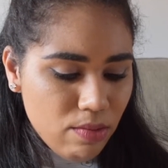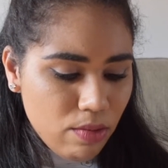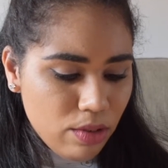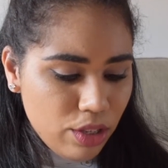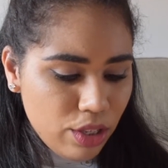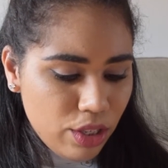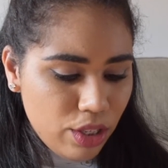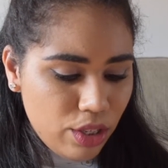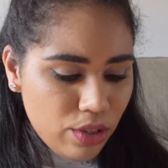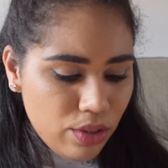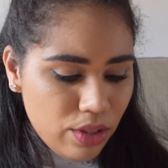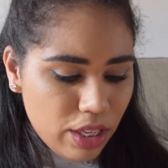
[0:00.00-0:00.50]
we'll
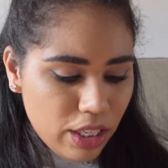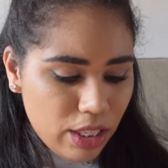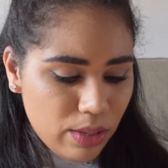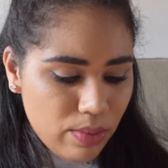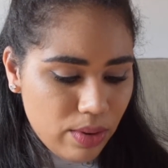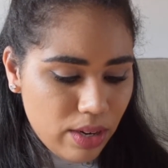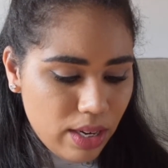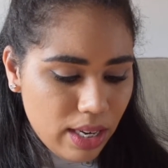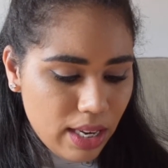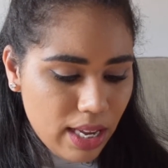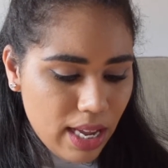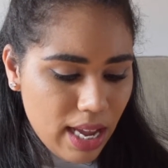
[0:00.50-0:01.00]
just do this
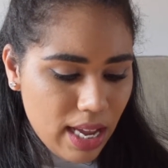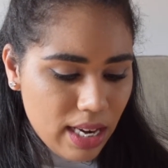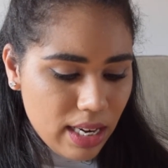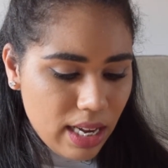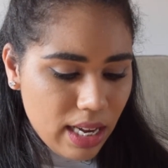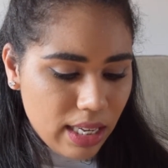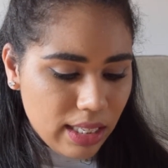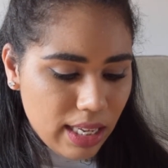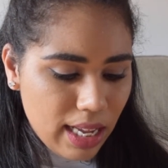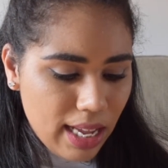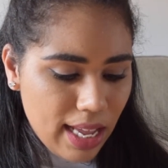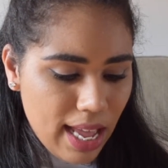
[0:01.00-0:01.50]
one again
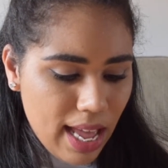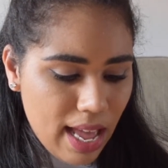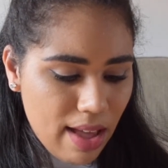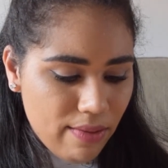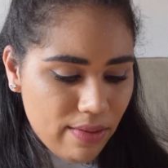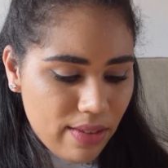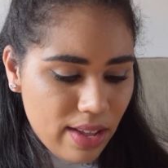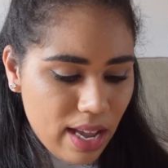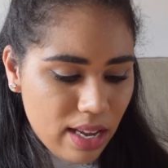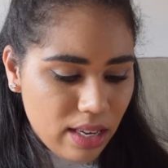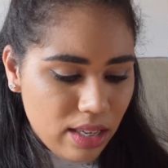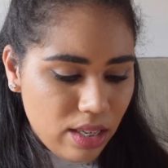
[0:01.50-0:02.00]
because I have
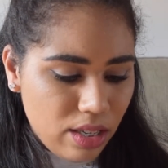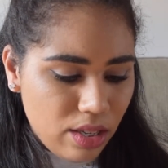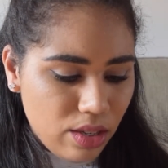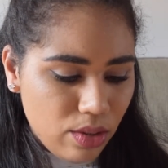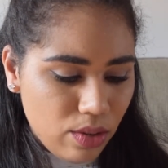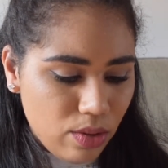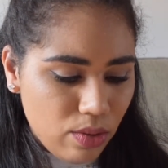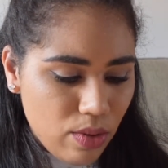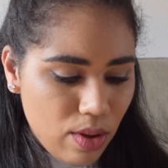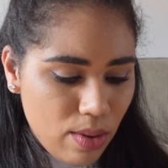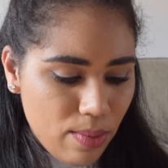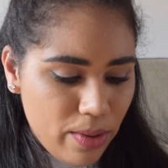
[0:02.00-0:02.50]
yet
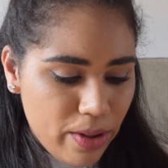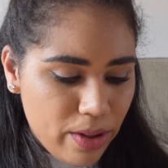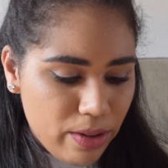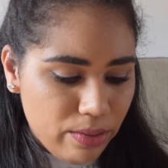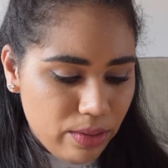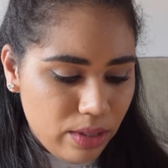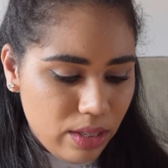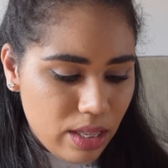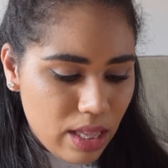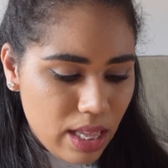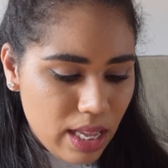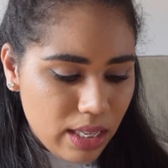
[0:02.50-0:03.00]
to
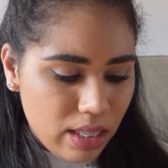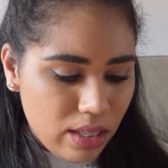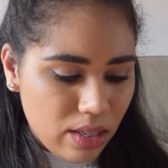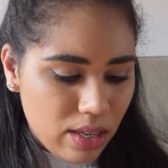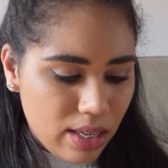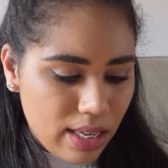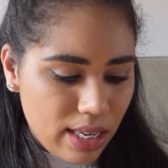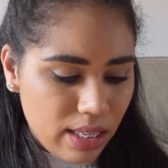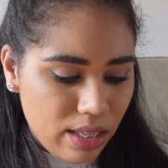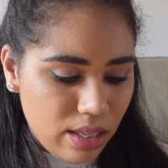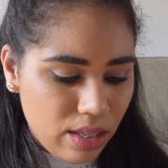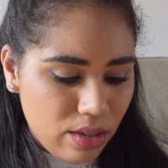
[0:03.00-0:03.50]
post this on
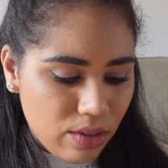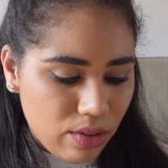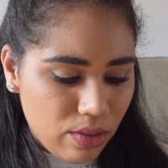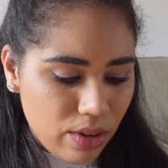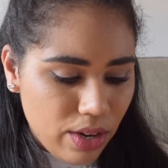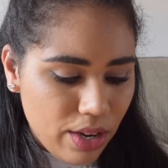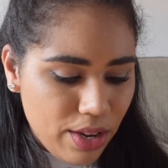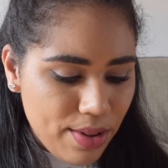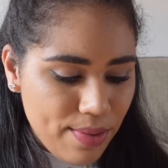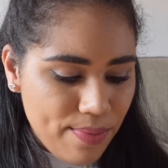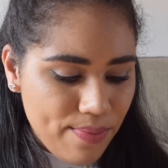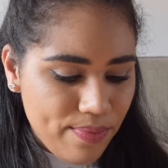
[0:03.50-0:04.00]

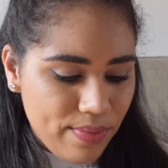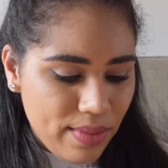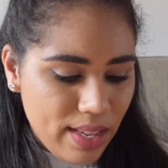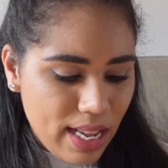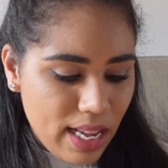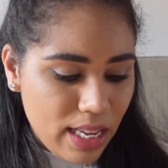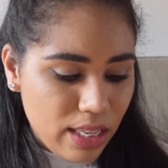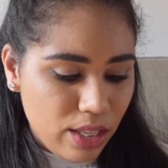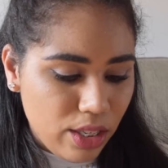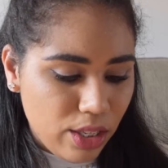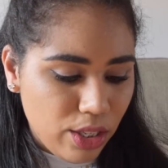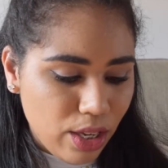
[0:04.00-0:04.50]
Instagram.
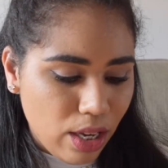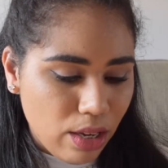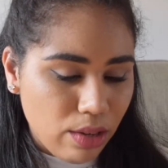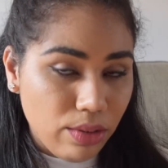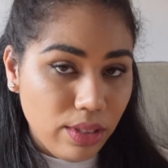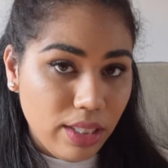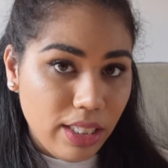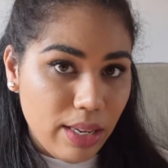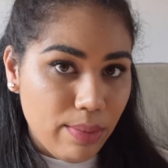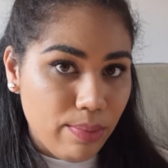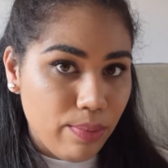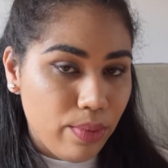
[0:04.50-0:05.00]
It's so
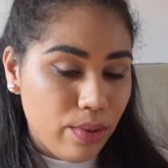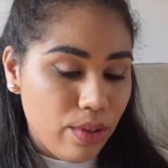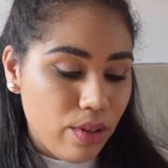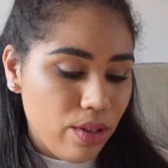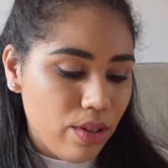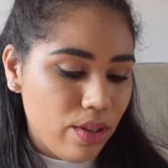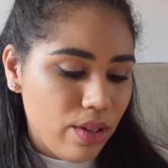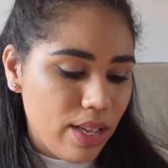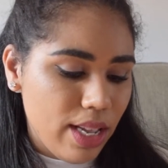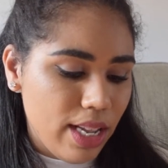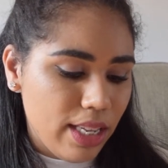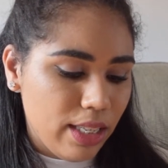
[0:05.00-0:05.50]

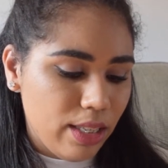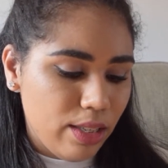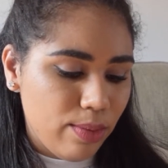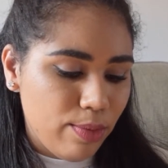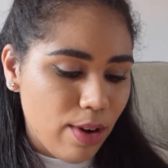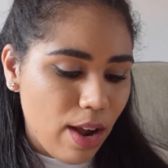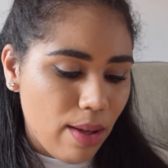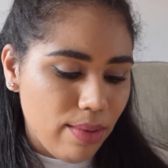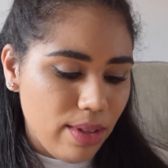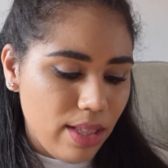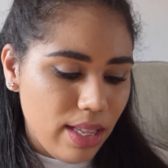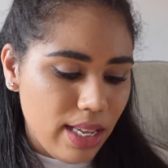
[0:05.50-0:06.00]
simple. It's
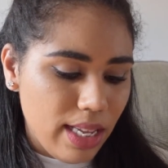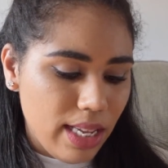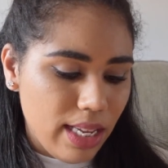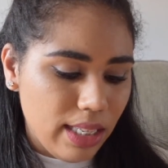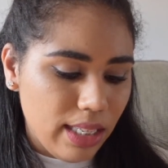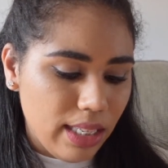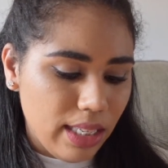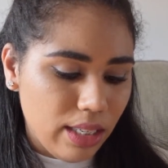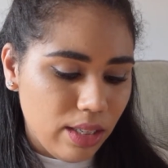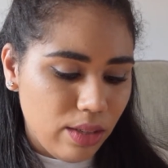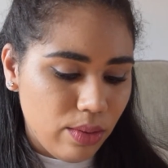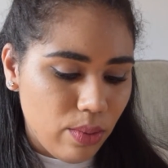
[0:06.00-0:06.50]
probably the
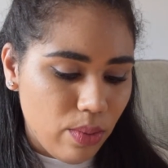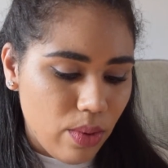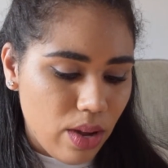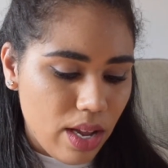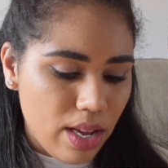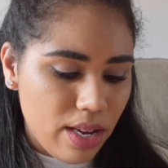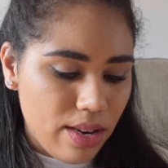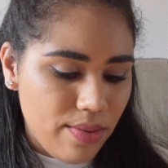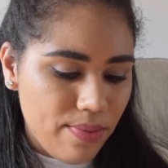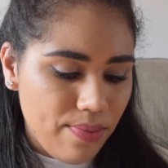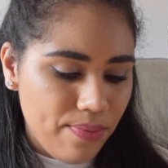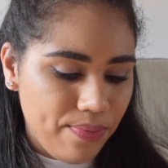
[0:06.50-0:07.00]
easiest
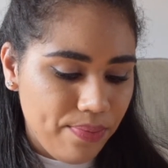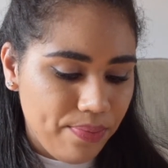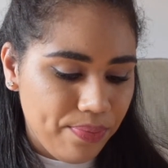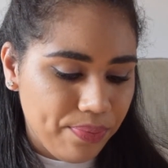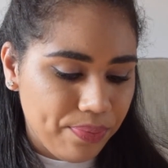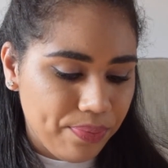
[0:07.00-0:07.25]
one.